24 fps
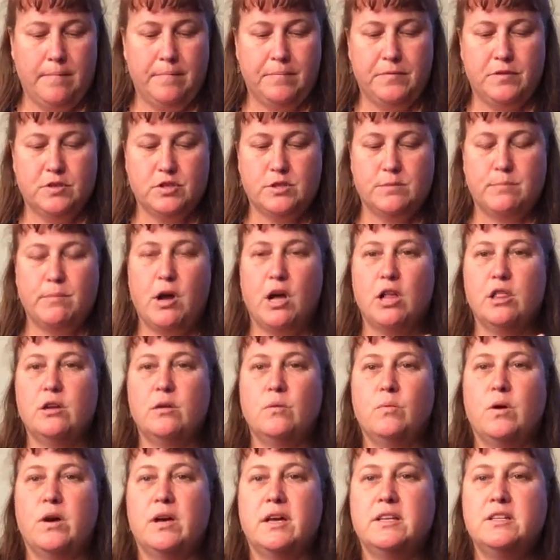The smaller
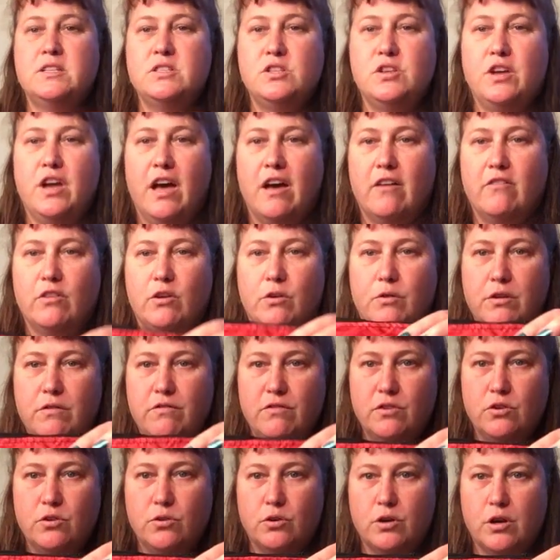ones, you have a
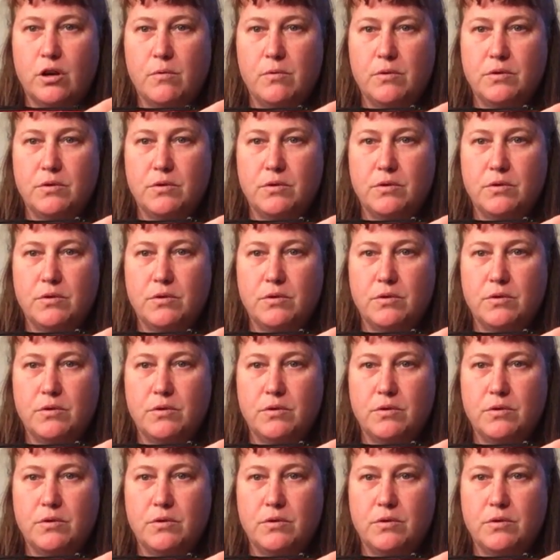Gryffindor